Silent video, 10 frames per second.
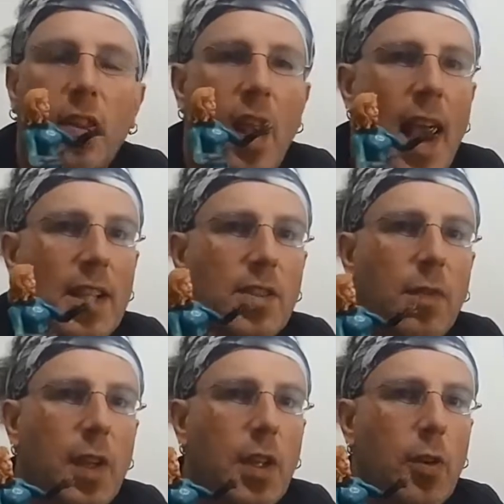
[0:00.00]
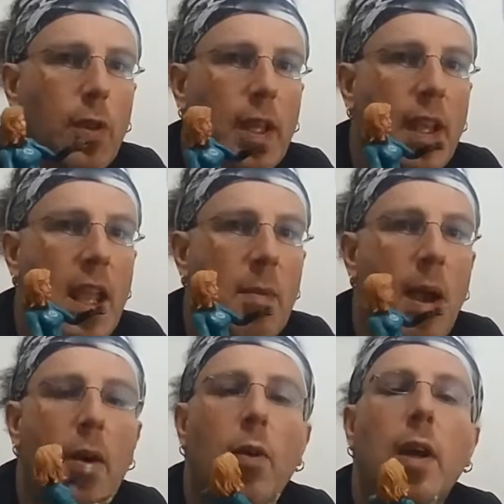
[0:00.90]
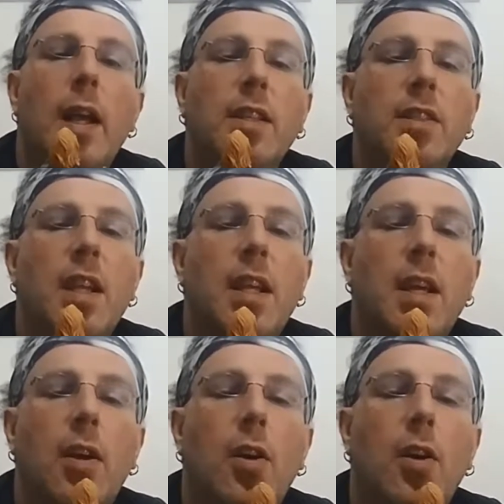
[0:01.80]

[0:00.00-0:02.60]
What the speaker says: last figure that came out as a